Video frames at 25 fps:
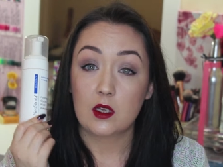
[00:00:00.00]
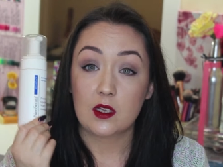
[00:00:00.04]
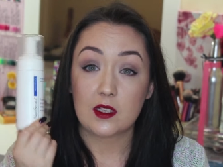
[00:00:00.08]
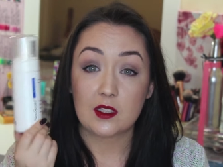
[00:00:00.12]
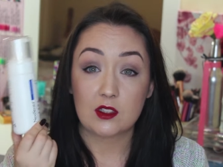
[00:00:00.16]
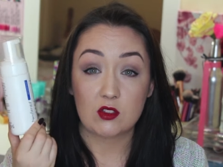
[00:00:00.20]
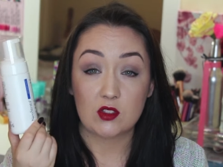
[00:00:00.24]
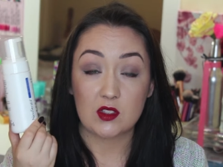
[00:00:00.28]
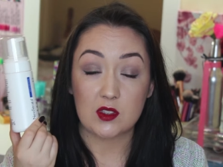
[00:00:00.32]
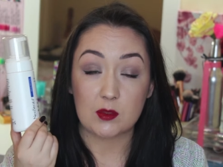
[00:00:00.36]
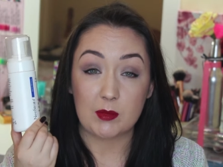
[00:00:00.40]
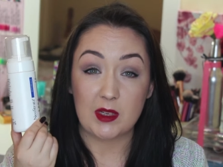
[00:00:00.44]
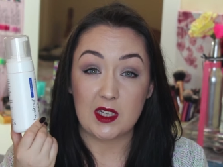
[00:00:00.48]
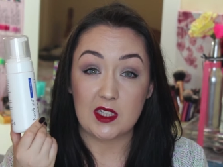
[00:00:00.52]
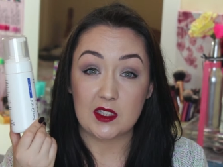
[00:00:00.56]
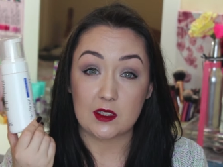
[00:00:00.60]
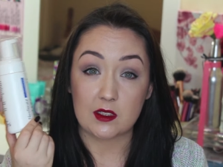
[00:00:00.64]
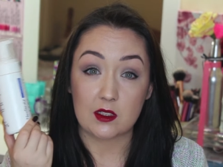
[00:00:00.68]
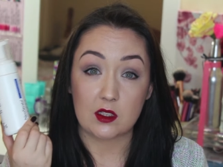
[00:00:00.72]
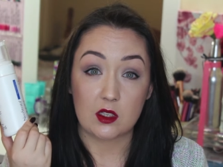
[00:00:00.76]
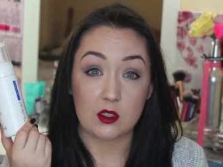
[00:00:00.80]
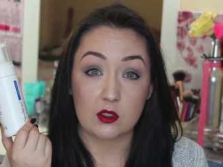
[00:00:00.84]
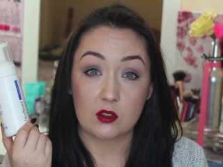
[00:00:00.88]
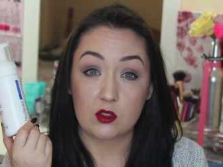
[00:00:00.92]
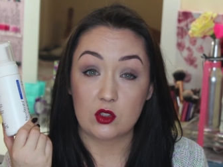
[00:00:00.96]
It's just
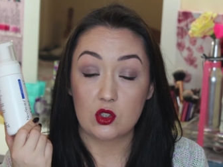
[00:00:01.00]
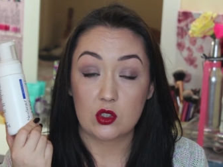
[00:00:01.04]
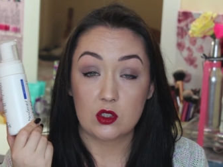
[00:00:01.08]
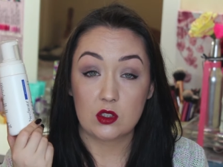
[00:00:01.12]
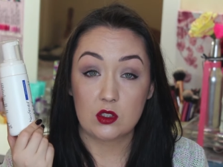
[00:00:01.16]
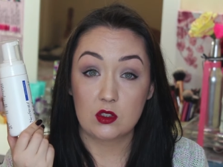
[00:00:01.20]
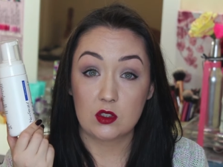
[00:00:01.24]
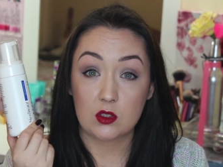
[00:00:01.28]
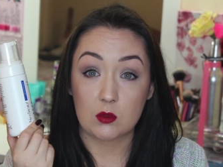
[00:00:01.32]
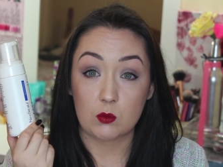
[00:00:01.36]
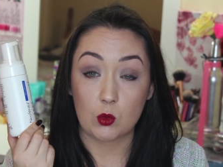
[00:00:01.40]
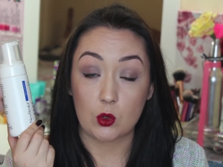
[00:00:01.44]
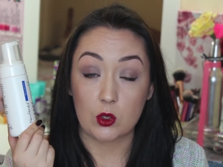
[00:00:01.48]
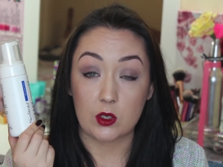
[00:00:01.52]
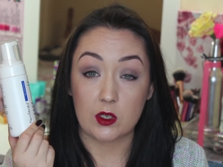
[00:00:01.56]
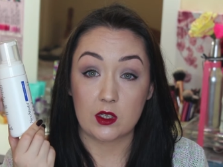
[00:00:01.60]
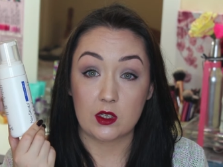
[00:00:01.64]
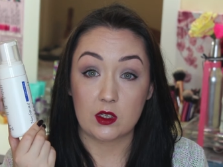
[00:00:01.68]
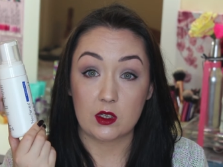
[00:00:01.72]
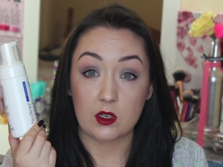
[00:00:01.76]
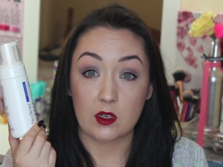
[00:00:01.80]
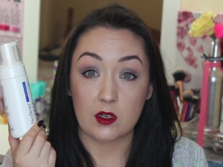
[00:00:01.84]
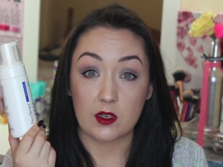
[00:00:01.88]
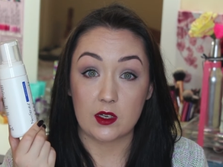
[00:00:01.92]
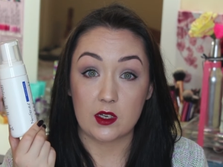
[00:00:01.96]
amazing, and you can use it morning
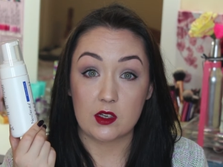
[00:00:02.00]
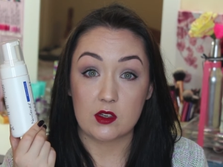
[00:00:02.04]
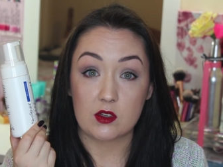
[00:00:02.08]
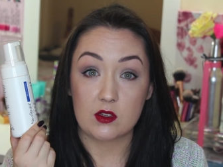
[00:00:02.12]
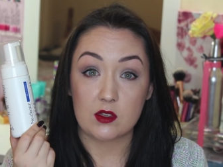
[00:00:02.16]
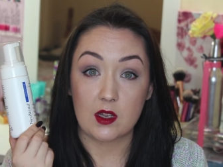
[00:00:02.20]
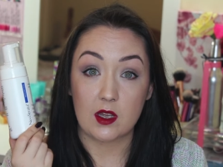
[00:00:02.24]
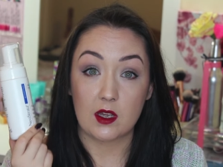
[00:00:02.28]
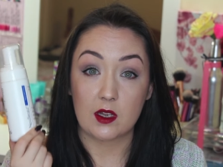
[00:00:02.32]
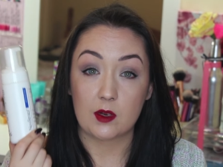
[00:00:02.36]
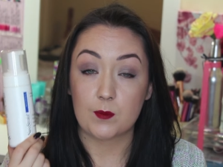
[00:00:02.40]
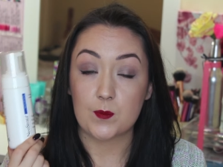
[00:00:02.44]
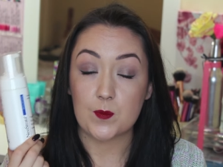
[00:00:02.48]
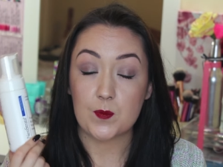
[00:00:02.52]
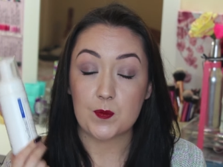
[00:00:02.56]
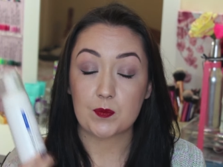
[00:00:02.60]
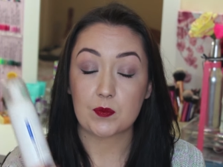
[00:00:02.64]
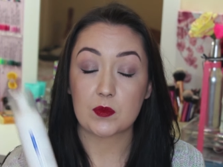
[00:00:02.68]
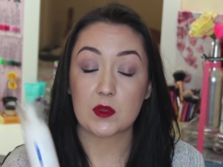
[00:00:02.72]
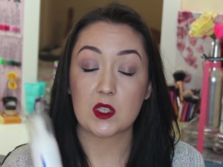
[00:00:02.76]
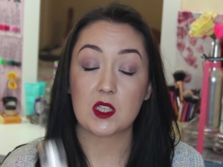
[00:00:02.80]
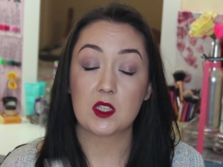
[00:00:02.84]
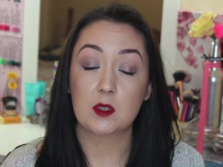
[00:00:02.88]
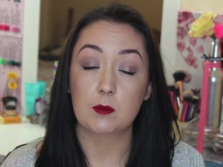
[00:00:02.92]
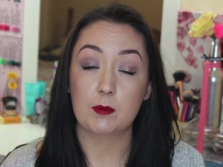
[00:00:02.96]
and night, and
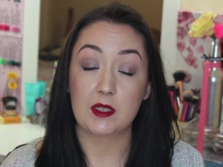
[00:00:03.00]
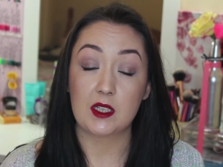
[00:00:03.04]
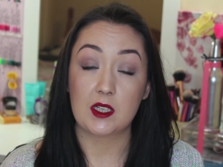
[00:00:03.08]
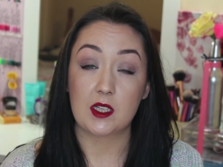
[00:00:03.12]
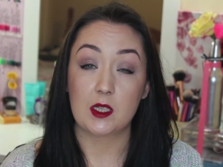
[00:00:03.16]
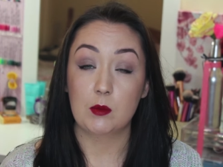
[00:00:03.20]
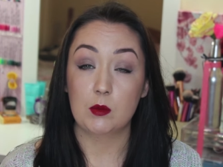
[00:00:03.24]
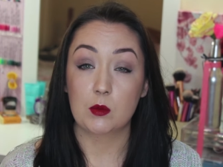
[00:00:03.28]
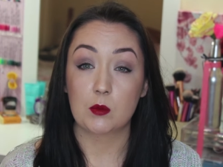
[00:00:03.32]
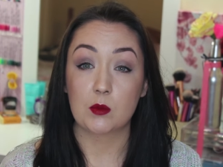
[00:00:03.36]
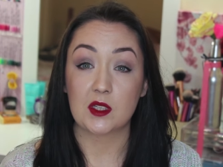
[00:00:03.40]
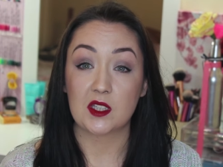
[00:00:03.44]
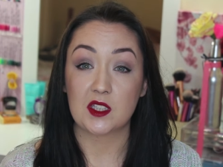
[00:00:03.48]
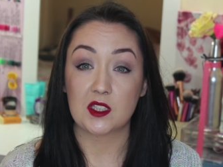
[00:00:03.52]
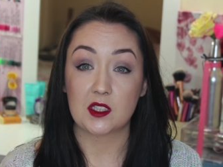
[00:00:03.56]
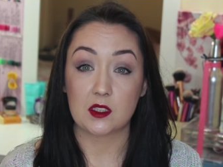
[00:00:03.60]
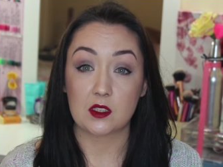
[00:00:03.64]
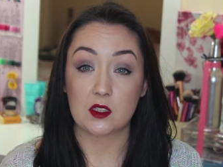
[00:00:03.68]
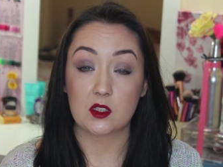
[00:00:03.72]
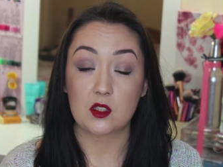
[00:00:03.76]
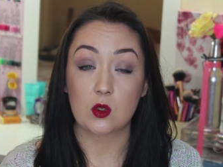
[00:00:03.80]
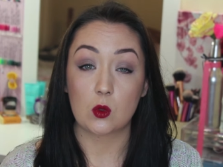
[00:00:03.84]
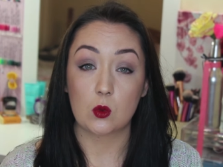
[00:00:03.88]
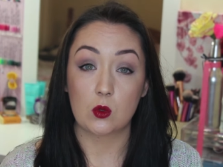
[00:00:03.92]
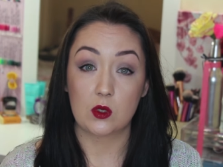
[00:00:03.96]
it's been keeping my
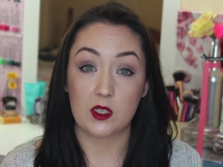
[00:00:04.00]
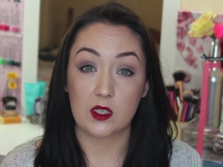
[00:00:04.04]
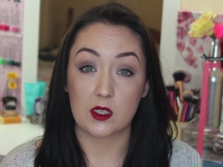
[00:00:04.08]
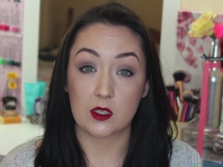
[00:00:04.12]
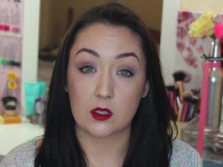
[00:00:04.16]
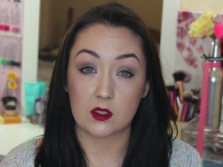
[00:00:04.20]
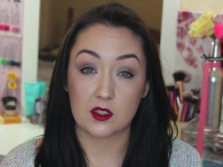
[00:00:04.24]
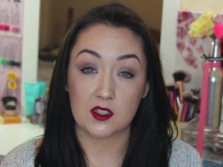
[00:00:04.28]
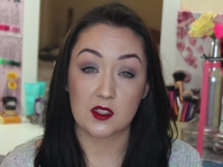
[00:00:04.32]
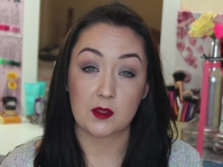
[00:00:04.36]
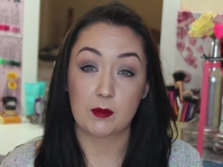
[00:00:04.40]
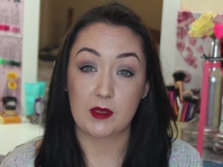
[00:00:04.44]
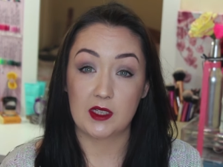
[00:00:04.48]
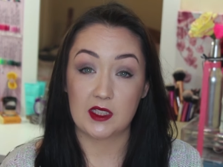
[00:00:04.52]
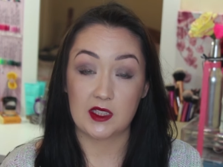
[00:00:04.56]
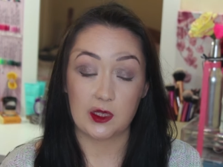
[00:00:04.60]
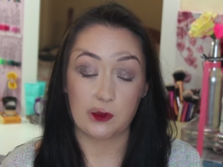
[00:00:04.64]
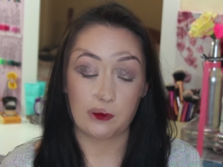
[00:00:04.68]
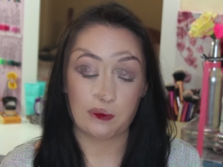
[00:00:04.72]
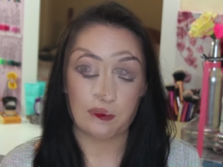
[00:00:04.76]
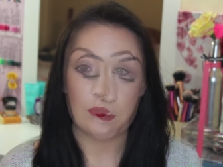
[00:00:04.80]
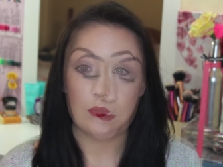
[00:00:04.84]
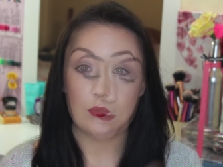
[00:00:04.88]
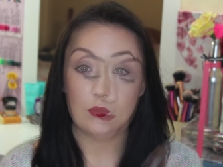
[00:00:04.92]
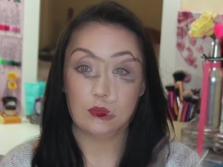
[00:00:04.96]
skin so clear. It's
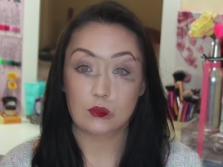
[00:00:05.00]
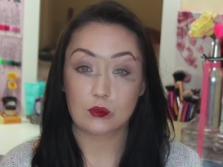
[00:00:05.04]
amazing.